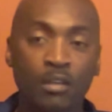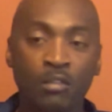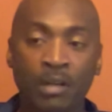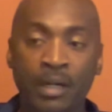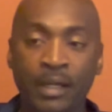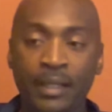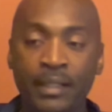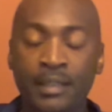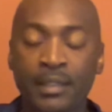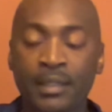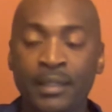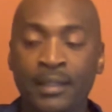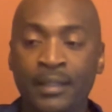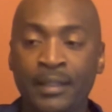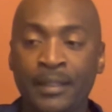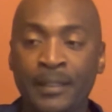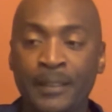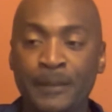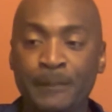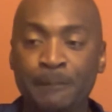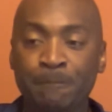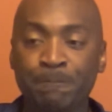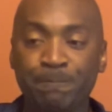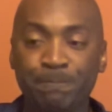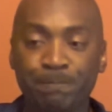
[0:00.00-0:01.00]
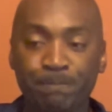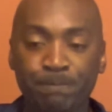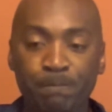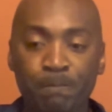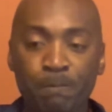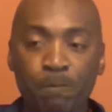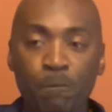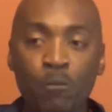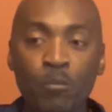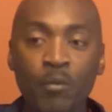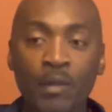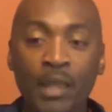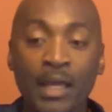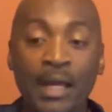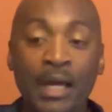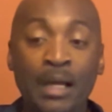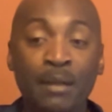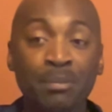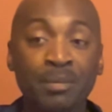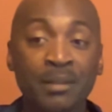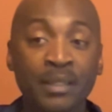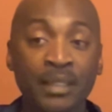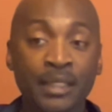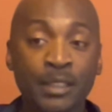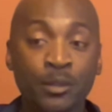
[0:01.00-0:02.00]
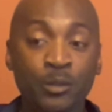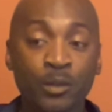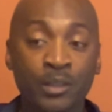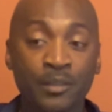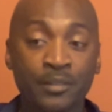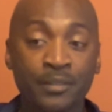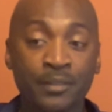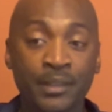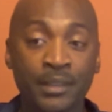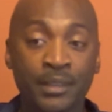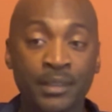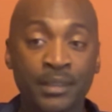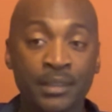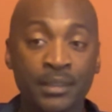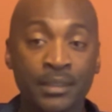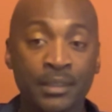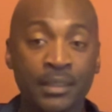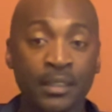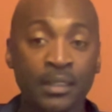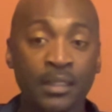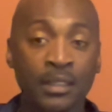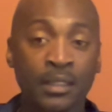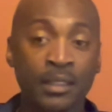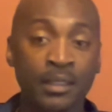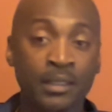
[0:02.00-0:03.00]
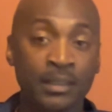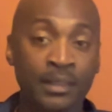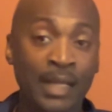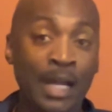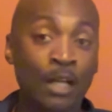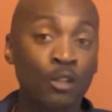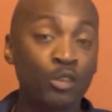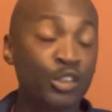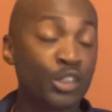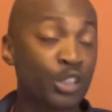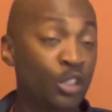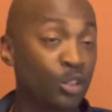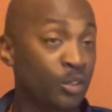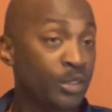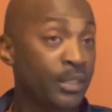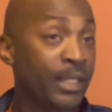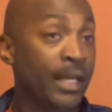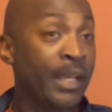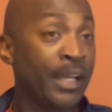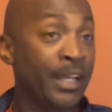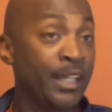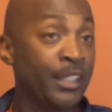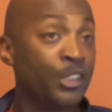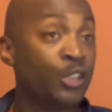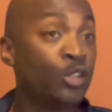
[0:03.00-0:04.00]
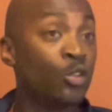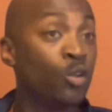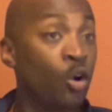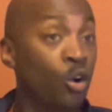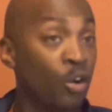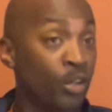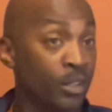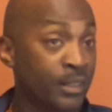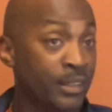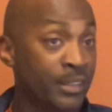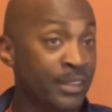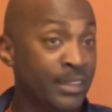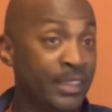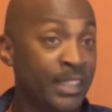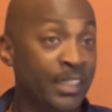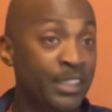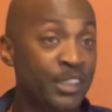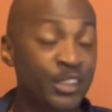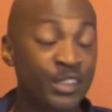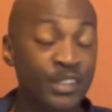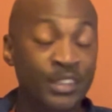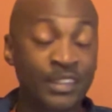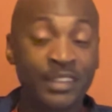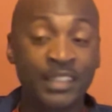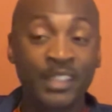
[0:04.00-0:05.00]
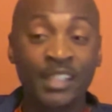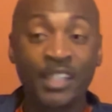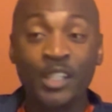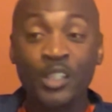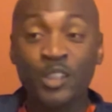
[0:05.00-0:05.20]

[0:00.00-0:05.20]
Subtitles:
right? I played with the Gauchos AAU organization.